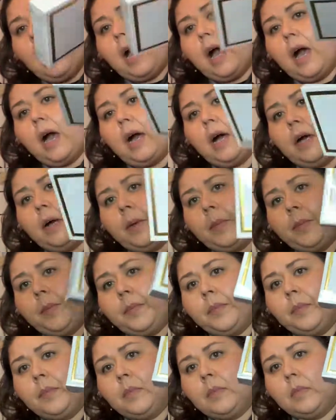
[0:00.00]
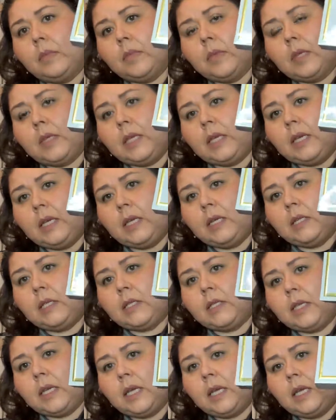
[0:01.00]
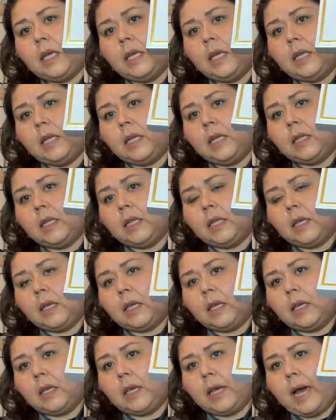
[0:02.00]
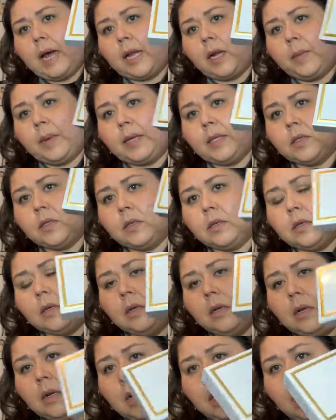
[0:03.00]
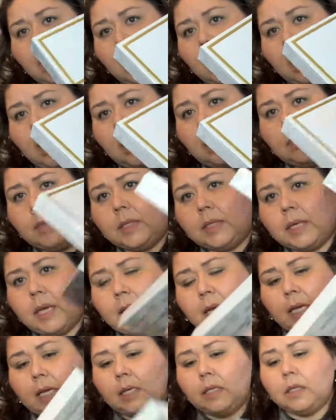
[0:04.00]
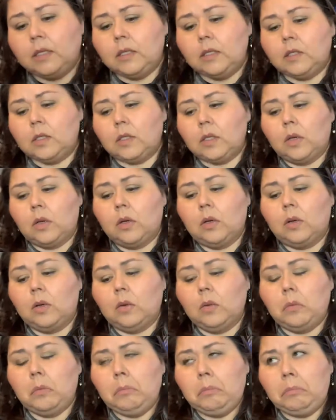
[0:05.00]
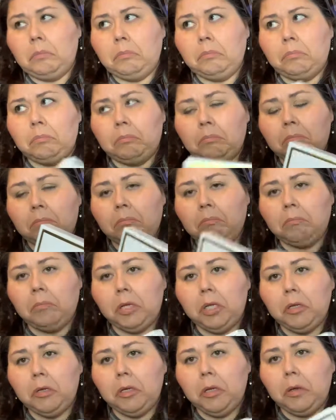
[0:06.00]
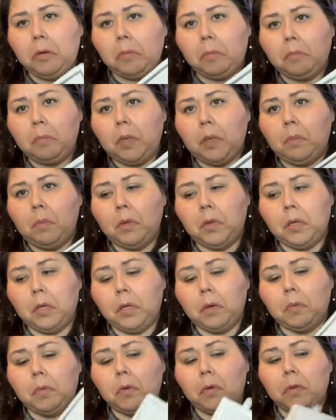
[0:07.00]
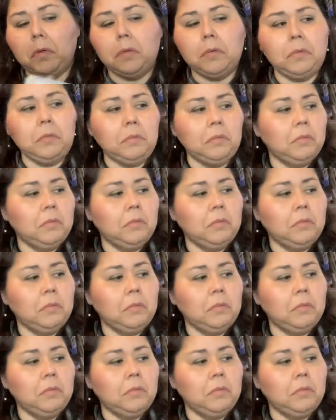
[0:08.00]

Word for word: um, these in the atomizer um, size. So I don't know, maybe I will